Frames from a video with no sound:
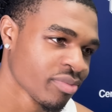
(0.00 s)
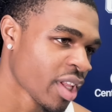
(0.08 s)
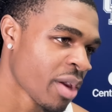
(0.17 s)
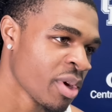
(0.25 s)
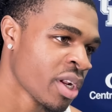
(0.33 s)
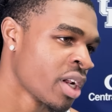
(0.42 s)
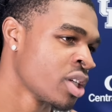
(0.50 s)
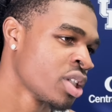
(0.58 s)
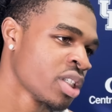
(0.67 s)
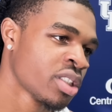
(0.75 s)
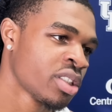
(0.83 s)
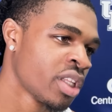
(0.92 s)
I mean, they
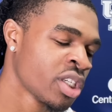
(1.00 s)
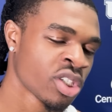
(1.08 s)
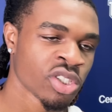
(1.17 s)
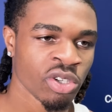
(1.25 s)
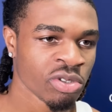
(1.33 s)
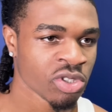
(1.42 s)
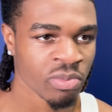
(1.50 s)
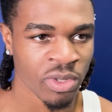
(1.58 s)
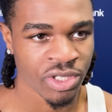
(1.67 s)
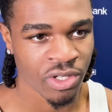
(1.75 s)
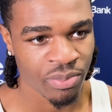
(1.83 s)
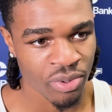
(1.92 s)
just show so
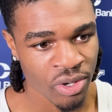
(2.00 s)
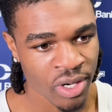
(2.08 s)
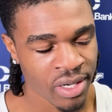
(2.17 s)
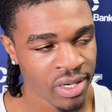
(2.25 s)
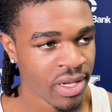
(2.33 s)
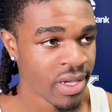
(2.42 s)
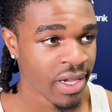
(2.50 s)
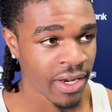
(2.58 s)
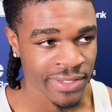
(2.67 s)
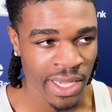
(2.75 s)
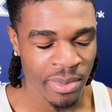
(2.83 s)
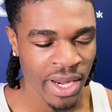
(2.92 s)
much support. On
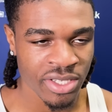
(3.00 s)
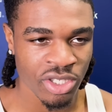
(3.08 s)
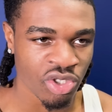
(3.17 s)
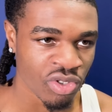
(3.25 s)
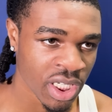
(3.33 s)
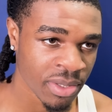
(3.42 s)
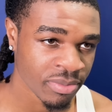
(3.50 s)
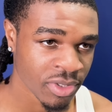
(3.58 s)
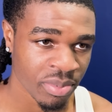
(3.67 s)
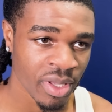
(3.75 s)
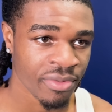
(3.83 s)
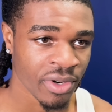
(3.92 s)
top of that, it's a dream to
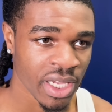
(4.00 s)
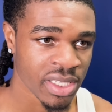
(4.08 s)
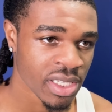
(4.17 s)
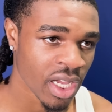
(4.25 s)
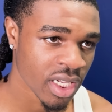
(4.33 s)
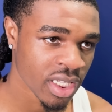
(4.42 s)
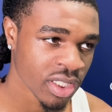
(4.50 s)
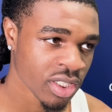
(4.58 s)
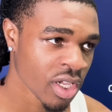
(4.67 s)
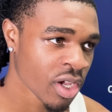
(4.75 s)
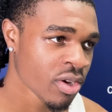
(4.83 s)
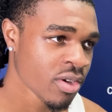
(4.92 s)
play for Kentucky.
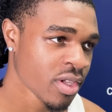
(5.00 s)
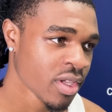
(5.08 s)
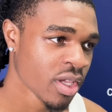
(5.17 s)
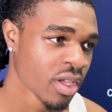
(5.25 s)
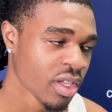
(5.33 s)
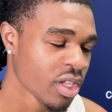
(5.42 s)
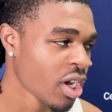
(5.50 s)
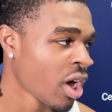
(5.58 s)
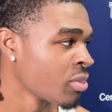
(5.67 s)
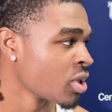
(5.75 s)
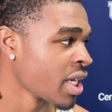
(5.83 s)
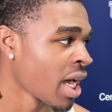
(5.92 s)
So, you know,
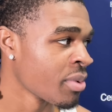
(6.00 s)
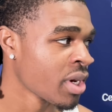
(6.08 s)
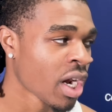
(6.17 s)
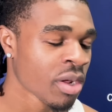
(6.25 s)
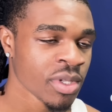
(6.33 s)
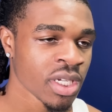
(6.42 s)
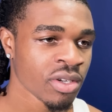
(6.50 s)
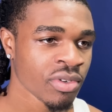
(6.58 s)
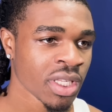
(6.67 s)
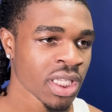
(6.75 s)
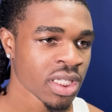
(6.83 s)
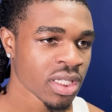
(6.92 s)
I'm just happy that I'm here,
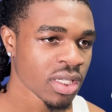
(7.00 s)
really.